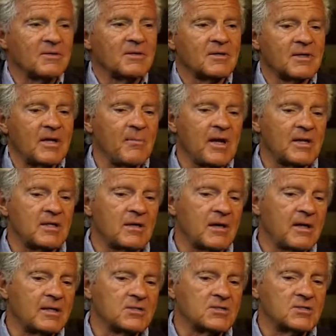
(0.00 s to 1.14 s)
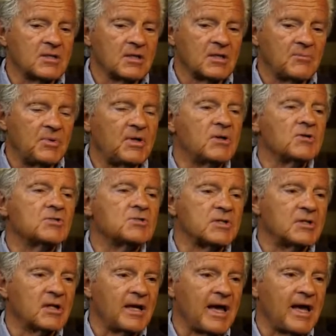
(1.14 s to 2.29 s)
came in as peers in
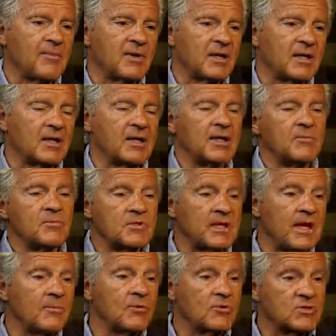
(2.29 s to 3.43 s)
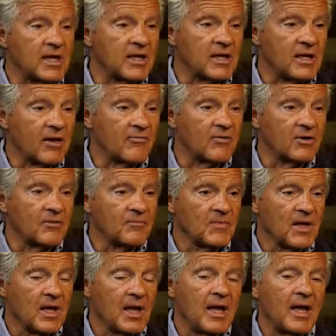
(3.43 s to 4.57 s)
the cabinet, and then he became lieutenant governor.
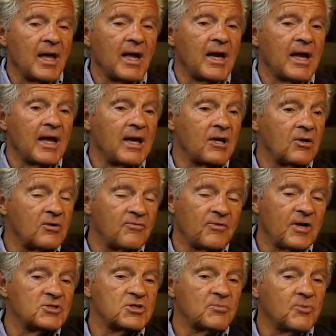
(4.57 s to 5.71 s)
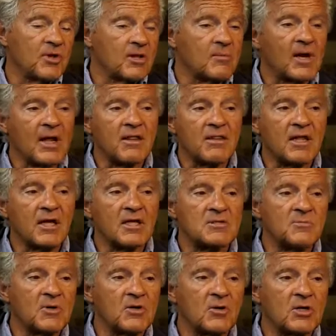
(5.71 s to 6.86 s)
And I had a good friendship with him, and I think it's
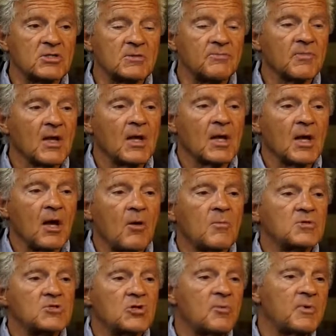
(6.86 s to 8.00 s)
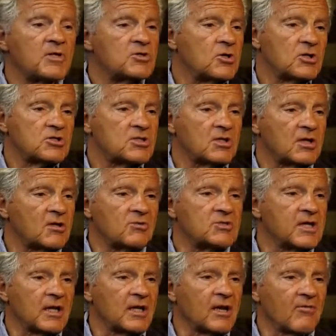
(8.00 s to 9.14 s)
because almost nobody talks to the
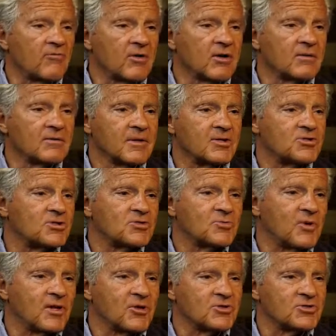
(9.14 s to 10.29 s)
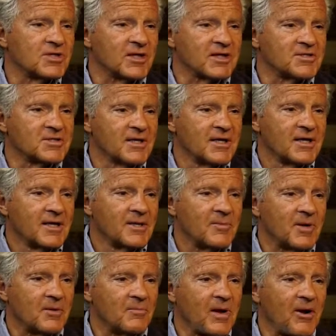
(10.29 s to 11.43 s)
lieutenant governor. It's just one of those things.
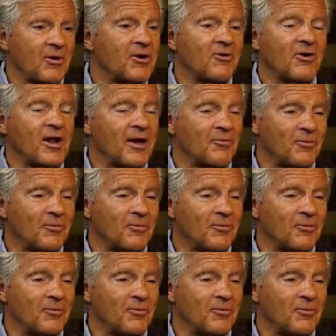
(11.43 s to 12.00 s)
But Mario and I